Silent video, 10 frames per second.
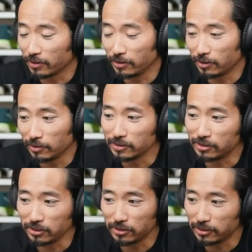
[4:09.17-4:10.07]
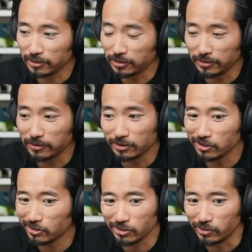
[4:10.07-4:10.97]
You know, it's just uh, it's
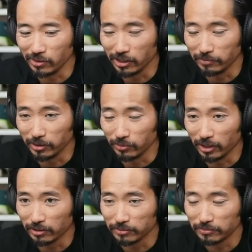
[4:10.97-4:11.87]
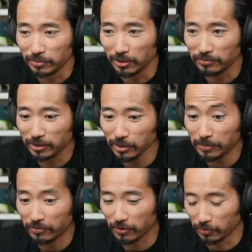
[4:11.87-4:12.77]
just a shoe that I'm going to wear, but it'll
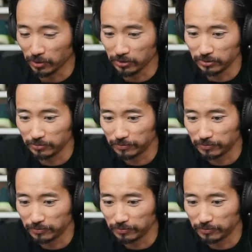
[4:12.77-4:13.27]
be a fun one.